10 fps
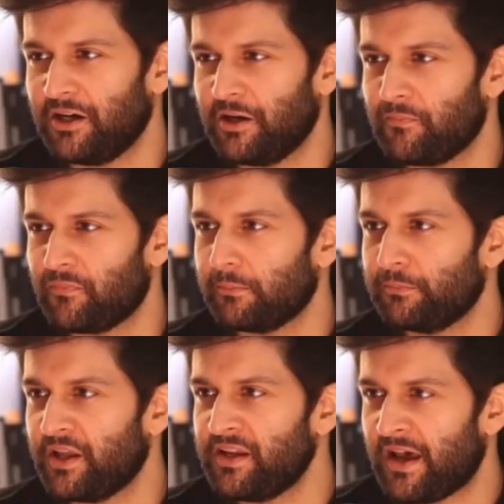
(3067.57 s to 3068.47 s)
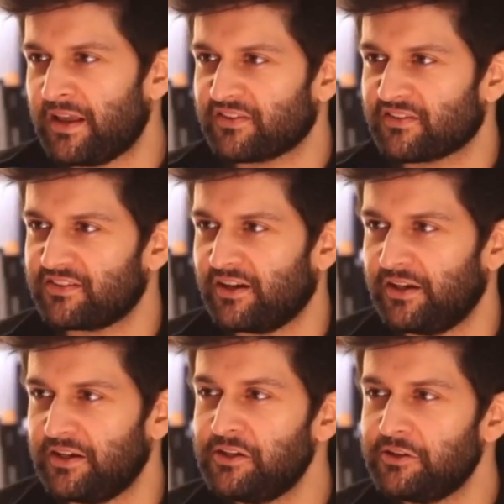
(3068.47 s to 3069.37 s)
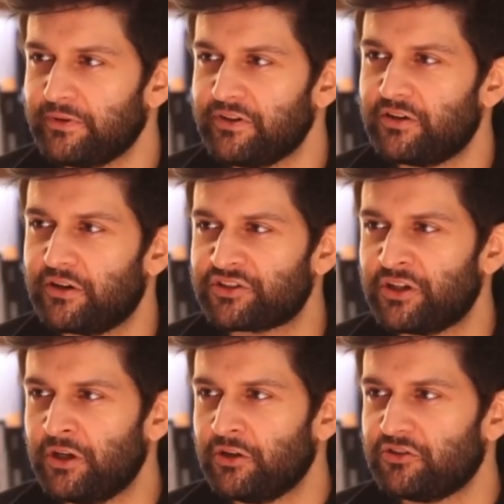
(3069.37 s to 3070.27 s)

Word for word: Um, Blaine asks uh, In your research,